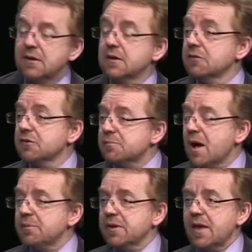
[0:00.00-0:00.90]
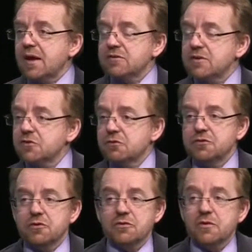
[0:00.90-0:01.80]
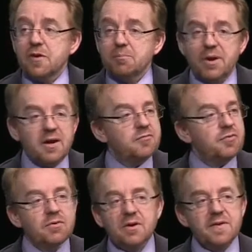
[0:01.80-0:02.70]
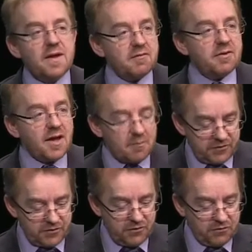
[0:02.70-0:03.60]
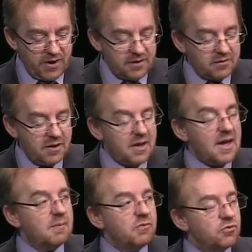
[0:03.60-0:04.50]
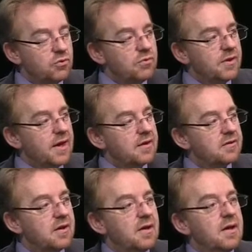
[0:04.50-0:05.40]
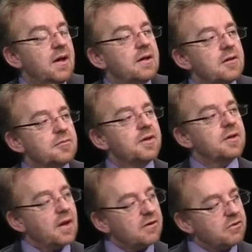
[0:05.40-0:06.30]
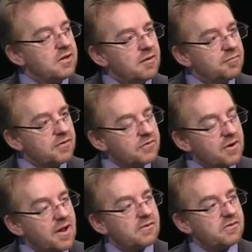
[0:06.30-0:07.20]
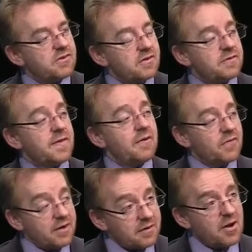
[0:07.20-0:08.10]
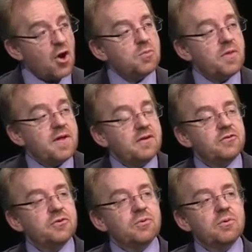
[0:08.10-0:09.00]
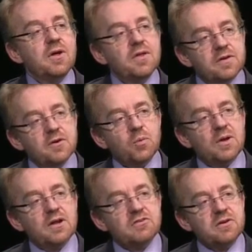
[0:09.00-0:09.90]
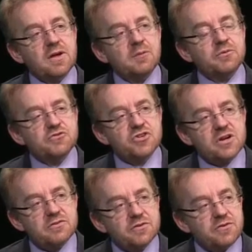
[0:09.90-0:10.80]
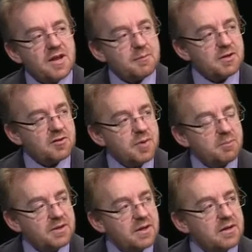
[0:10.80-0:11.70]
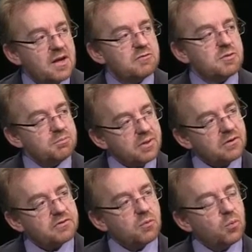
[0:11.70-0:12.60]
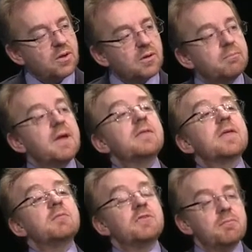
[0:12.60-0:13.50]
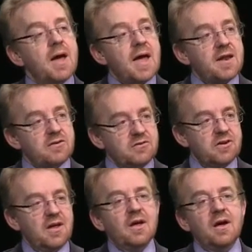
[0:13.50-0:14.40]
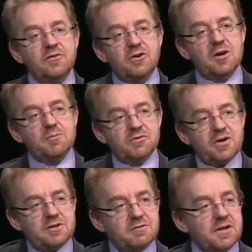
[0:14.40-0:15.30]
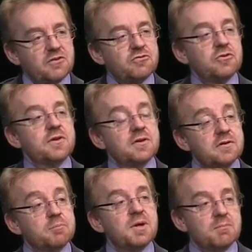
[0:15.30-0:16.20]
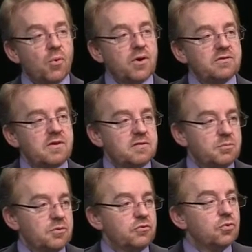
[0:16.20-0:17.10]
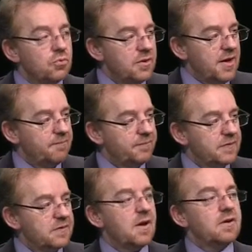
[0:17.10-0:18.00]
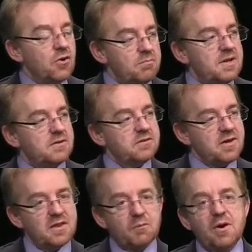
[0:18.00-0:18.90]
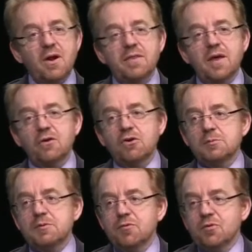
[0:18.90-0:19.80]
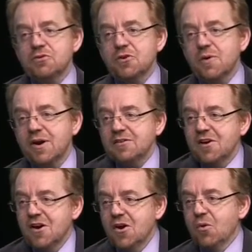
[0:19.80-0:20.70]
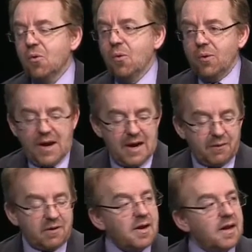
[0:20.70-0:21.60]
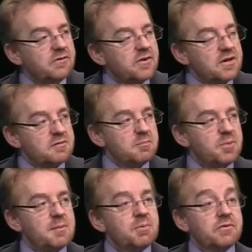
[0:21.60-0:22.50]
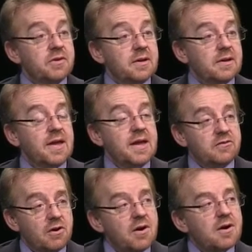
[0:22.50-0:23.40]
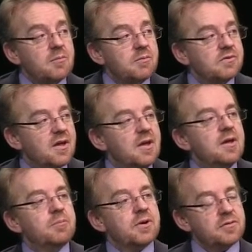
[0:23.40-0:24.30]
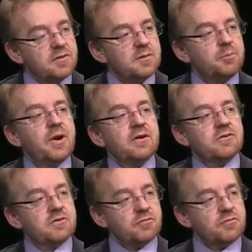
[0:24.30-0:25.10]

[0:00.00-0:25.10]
It gives the public access to the research that they paid for and they have an absolute right um, to that. And I think actually if they start exercising that right, and I hope that they do, that it will actually help to change the dynamic of public engagement because it will make them demand a type of scientific literature that is a bit more accessible to them. Now, I don't mean to say that we're not then going to be forced to write all our uh, scientific papers in lay terms, but I think the practice